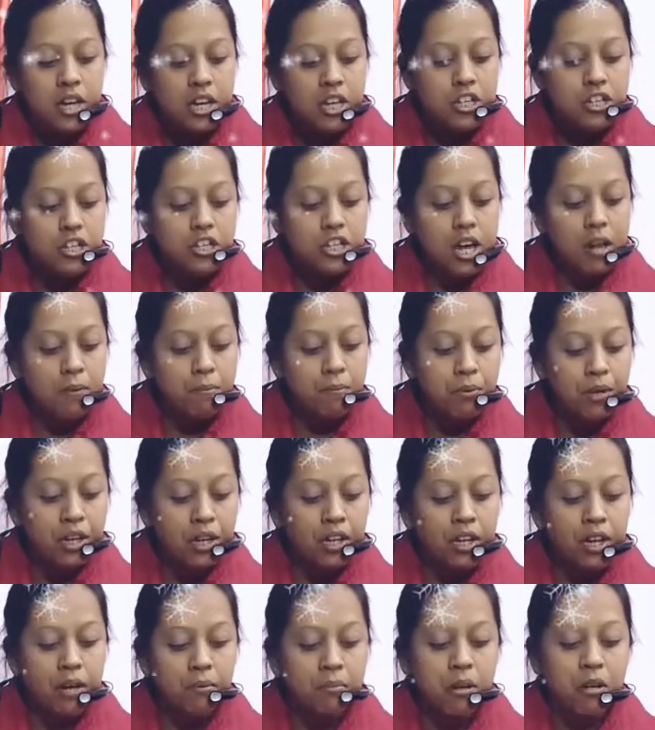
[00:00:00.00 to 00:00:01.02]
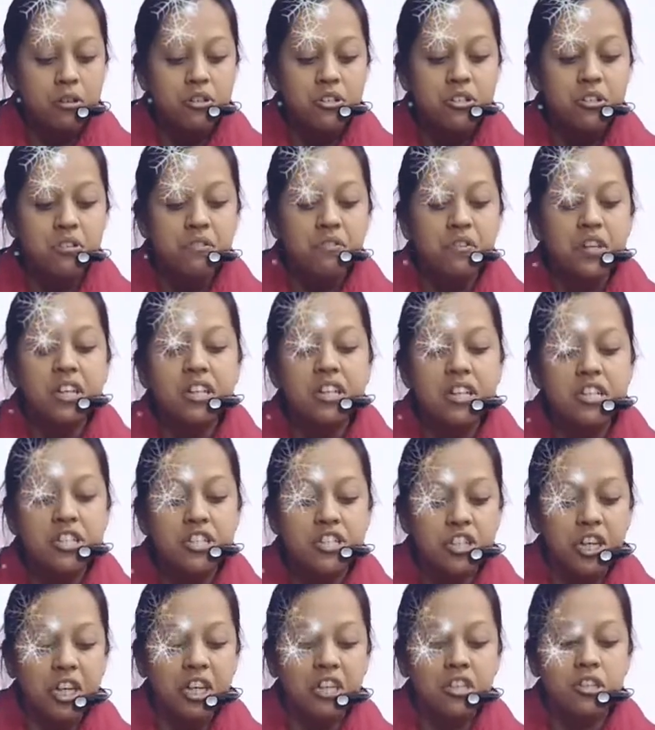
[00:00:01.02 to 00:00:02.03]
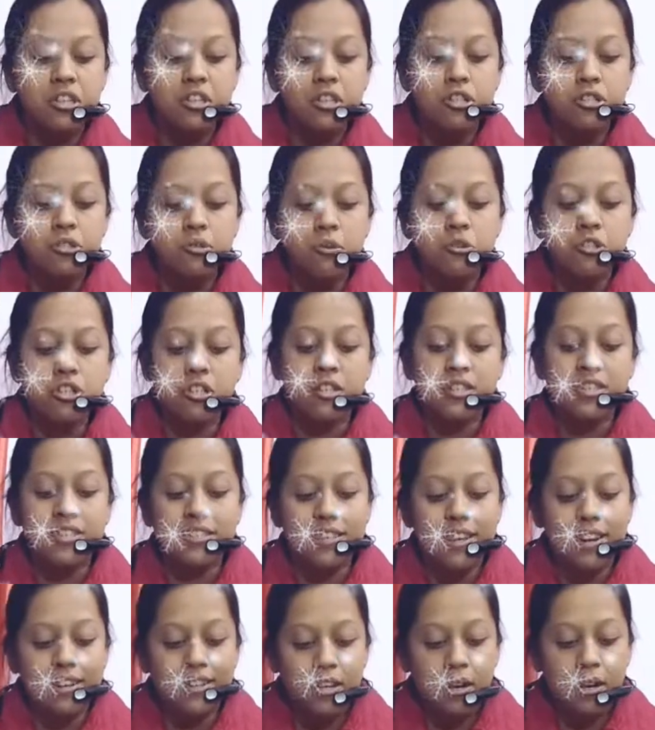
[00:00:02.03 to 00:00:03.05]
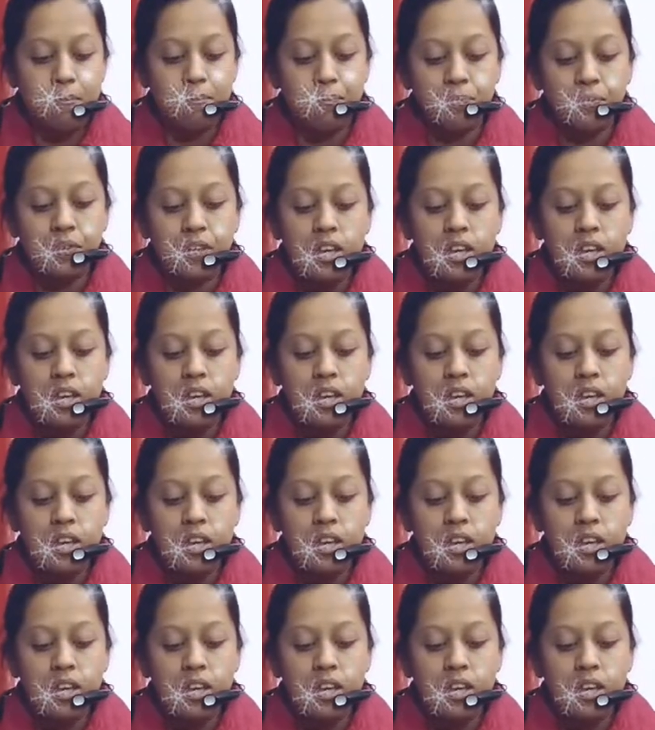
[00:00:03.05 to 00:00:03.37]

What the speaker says: it shall bring about a real change in the social setup.